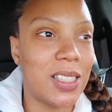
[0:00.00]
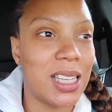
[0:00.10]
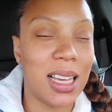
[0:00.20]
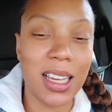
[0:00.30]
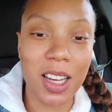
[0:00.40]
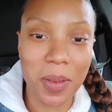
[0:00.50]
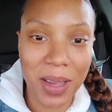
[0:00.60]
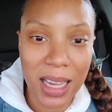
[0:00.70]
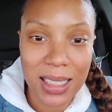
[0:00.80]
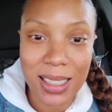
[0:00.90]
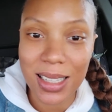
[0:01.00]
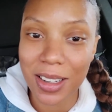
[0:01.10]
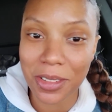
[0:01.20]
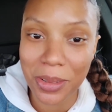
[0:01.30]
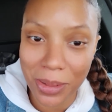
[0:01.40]
to him, he's
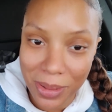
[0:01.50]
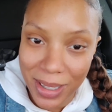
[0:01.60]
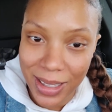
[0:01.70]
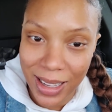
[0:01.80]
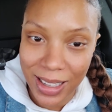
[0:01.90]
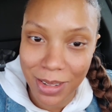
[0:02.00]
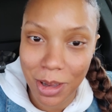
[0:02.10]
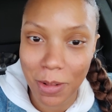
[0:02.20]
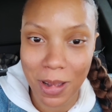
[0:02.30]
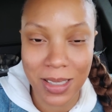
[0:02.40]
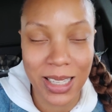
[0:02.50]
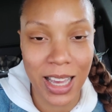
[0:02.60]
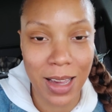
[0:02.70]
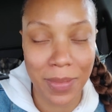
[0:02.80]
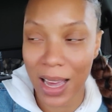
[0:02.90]
still doing it. You get what I'm
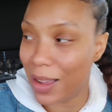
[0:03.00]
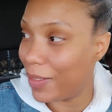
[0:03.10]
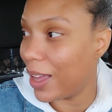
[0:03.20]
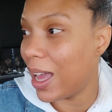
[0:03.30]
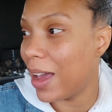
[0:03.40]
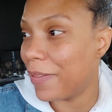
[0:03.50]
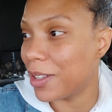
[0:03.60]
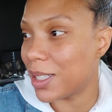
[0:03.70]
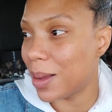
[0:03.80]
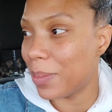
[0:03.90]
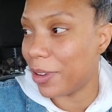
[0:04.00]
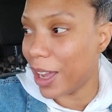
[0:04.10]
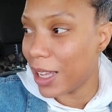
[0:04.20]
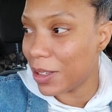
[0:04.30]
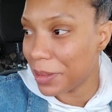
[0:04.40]
saying? He might even have on some
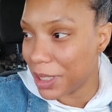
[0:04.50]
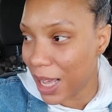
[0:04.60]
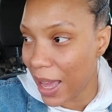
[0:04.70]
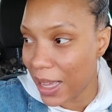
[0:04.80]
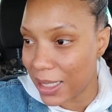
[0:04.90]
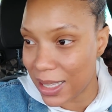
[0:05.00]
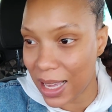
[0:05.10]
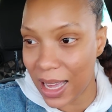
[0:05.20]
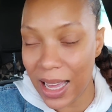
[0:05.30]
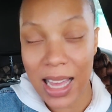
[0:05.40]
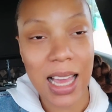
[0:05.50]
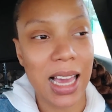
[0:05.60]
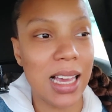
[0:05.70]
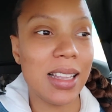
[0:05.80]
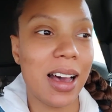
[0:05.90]
brand new J's, and
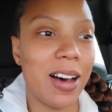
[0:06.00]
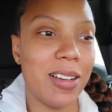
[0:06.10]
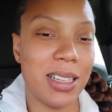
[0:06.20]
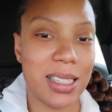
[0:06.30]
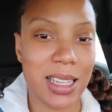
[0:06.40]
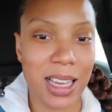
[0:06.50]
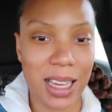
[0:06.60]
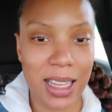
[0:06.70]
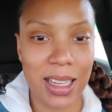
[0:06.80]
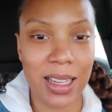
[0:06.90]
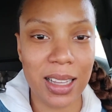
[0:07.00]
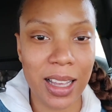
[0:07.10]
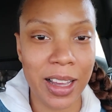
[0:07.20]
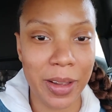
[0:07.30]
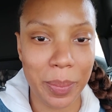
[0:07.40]
he the oldest nigga in the
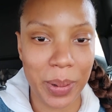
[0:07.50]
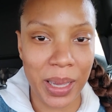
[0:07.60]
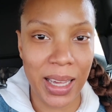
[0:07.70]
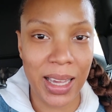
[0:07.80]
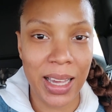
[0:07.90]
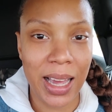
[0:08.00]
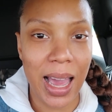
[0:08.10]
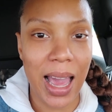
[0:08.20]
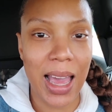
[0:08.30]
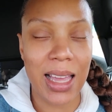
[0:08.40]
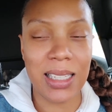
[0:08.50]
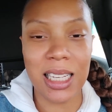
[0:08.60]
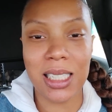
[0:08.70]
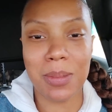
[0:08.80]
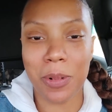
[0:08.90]
club, but at
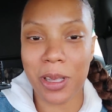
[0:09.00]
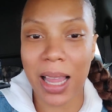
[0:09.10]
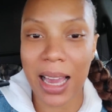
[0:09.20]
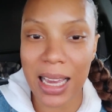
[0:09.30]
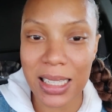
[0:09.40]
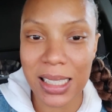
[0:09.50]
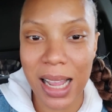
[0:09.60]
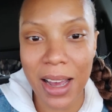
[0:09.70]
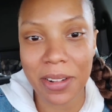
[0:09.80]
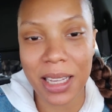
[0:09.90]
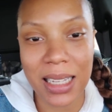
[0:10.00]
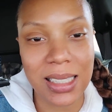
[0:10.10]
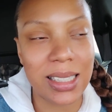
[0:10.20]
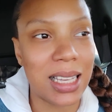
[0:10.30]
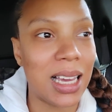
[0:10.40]
this point, like, it's now his
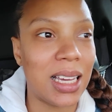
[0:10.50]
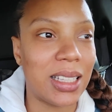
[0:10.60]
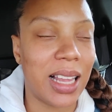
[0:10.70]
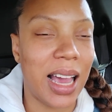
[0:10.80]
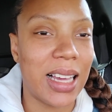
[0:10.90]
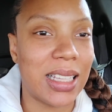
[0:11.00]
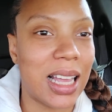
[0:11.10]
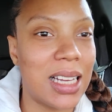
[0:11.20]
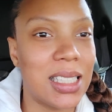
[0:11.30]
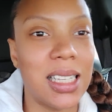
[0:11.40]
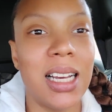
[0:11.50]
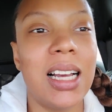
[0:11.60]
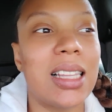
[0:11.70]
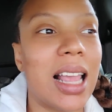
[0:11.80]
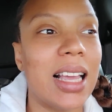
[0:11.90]
scene. Like
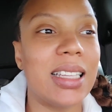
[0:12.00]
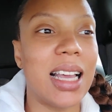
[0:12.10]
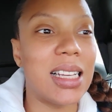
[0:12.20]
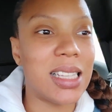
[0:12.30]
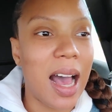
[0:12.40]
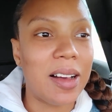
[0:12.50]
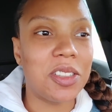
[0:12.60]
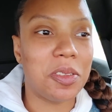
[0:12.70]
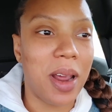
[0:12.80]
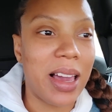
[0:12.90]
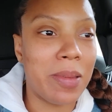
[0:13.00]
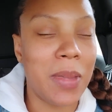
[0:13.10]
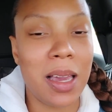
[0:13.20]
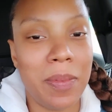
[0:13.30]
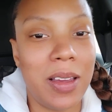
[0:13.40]
that's how Drake
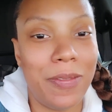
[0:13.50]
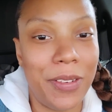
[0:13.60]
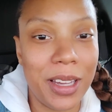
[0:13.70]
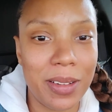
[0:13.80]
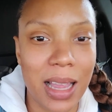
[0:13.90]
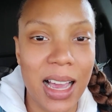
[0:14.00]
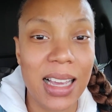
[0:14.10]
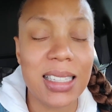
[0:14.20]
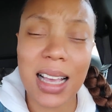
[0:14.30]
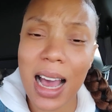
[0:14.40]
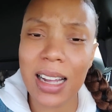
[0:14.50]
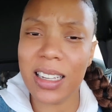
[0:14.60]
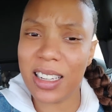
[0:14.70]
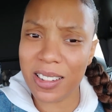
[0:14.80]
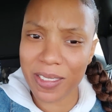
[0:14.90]
make me feel. Like, it's
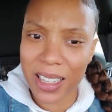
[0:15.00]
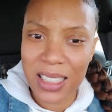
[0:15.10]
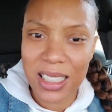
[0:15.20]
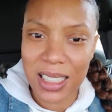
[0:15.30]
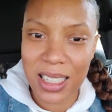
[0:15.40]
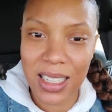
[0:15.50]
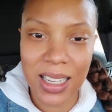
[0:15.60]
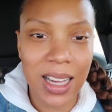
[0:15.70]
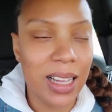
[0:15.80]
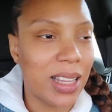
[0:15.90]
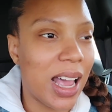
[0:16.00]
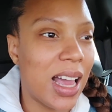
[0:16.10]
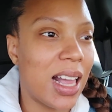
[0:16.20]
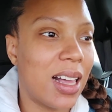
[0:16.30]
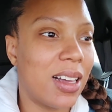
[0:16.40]
kind of cringy.
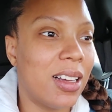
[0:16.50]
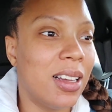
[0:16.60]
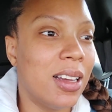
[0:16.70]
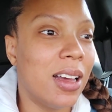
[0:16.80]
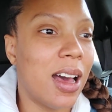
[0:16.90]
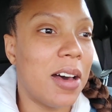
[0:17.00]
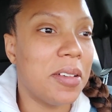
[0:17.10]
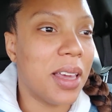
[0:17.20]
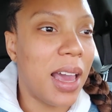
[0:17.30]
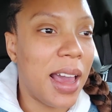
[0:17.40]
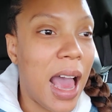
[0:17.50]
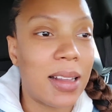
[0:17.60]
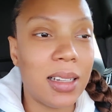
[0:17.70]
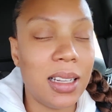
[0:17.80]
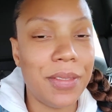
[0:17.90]
Like, okay,
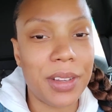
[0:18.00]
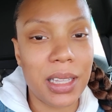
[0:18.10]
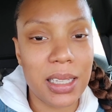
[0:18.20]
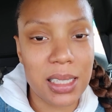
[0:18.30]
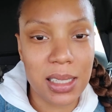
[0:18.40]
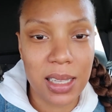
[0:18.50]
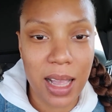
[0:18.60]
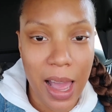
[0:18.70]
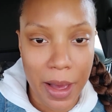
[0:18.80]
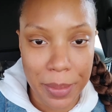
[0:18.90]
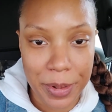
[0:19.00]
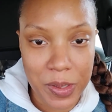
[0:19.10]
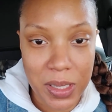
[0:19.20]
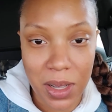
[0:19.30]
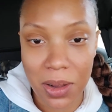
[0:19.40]
I didn't even listen to the
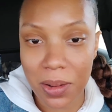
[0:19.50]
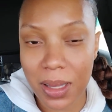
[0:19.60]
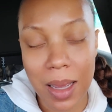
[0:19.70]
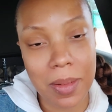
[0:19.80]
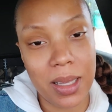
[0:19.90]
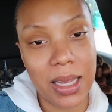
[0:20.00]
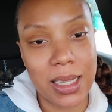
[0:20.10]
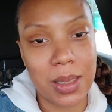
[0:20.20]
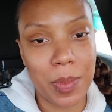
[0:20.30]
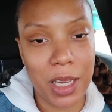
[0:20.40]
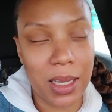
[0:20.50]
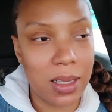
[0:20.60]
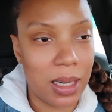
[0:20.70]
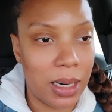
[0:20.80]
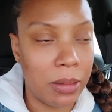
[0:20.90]
album, so let's be
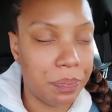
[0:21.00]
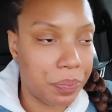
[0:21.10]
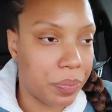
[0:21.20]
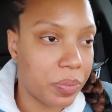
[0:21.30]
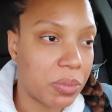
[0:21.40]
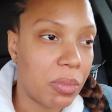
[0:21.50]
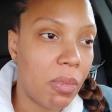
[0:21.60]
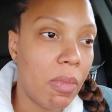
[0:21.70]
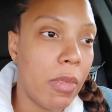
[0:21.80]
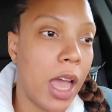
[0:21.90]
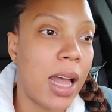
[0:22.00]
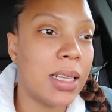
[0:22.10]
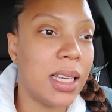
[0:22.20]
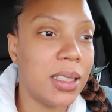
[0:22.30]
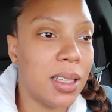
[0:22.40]
clear, I
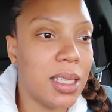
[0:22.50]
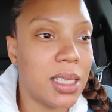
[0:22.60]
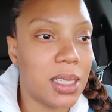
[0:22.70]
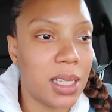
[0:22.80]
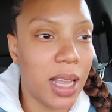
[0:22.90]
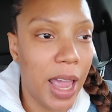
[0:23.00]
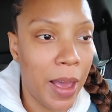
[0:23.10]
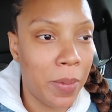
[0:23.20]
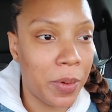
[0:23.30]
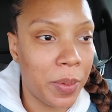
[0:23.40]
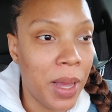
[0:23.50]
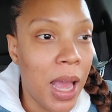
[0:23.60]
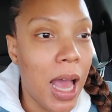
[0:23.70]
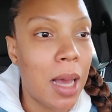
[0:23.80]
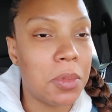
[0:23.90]
didn't listen to the album.
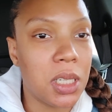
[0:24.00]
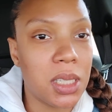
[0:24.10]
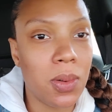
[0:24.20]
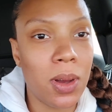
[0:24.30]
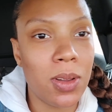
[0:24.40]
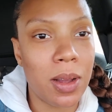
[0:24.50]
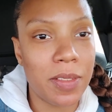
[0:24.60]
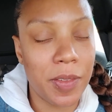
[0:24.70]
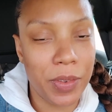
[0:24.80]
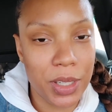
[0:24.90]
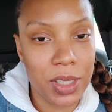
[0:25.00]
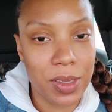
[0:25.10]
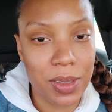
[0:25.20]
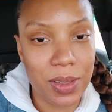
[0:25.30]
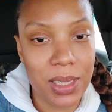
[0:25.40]
I'm just going off the
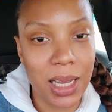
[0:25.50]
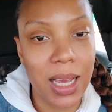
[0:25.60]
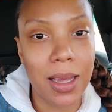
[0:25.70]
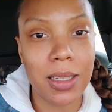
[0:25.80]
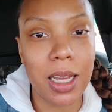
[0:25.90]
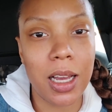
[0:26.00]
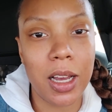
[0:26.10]
visuals and